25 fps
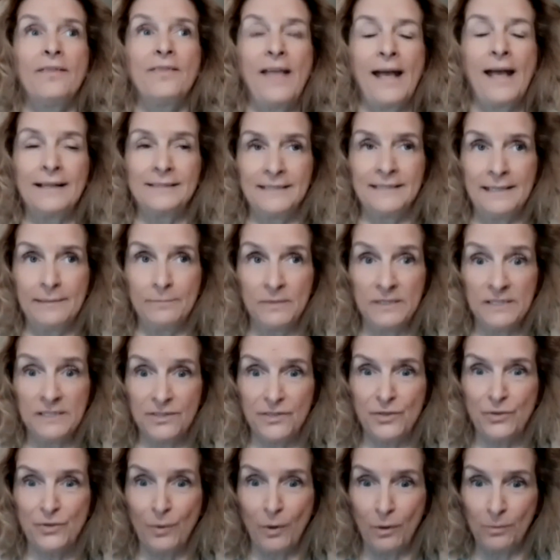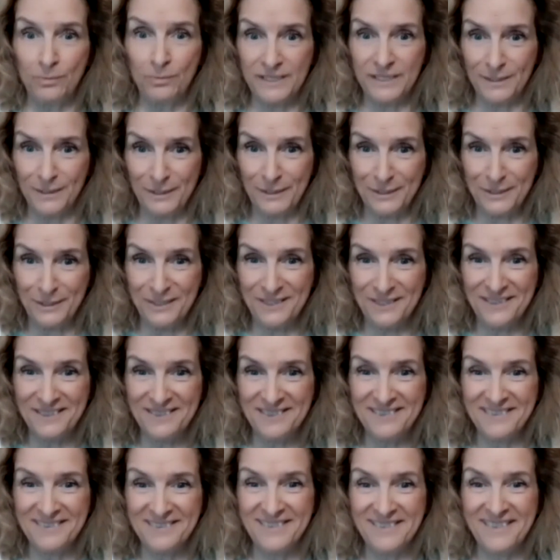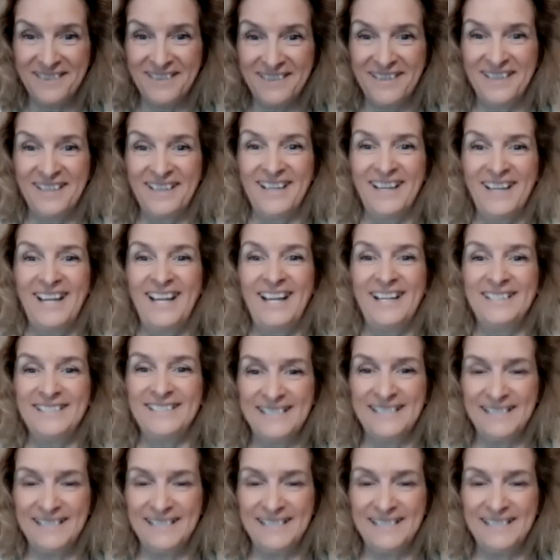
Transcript: That name was Jerome Dillard, and